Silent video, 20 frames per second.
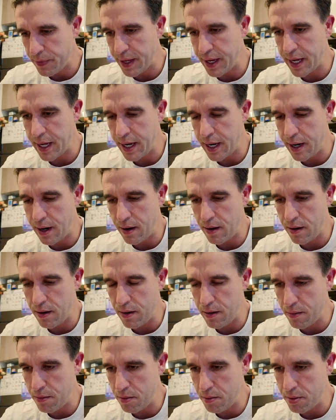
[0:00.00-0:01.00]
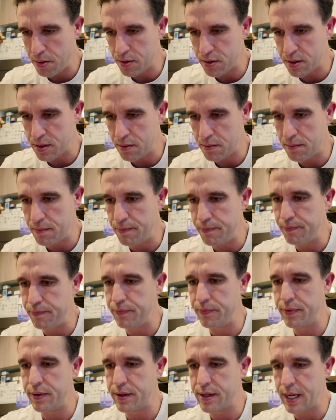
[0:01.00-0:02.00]
And we'll put some
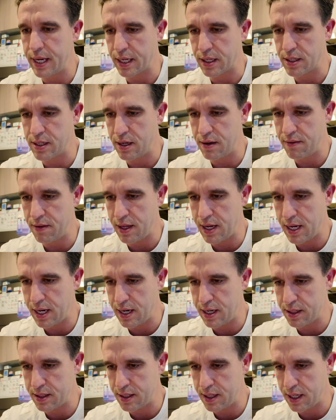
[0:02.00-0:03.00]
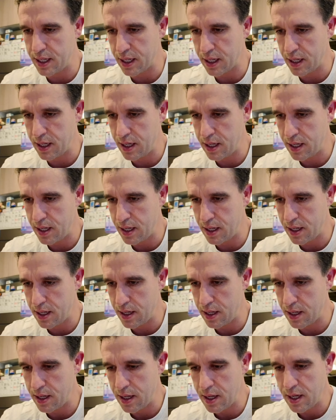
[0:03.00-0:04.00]
text over that in a sec.
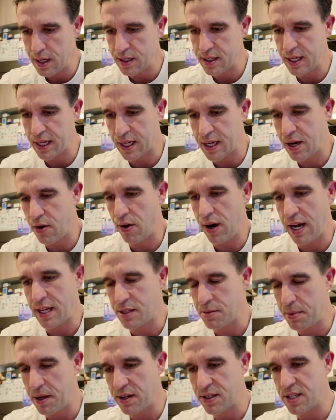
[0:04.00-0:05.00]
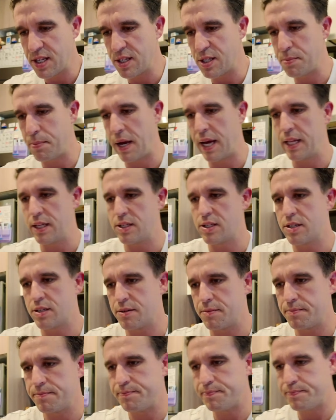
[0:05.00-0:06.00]
So that creates a bit of suspense.